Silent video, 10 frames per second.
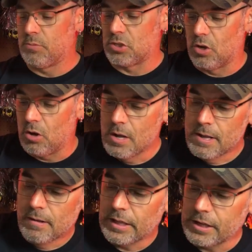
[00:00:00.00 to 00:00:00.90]
So,
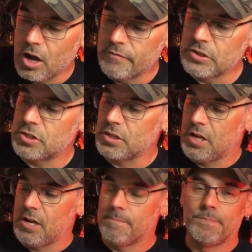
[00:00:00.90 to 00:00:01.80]
like,
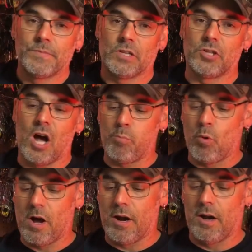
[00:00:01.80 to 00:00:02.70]
obviously, top
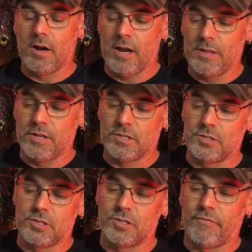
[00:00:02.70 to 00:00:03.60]
water, and this
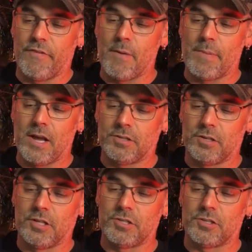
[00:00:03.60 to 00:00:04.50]
is just a fat
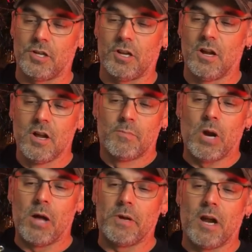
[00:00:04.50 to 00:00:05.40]
bastard. This is
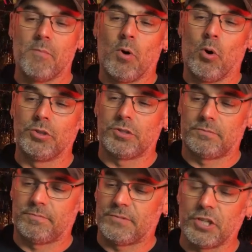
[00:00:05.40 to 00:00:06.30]
probably our most
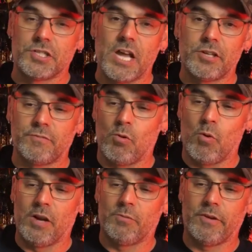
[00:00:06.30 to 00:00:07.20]
successful one.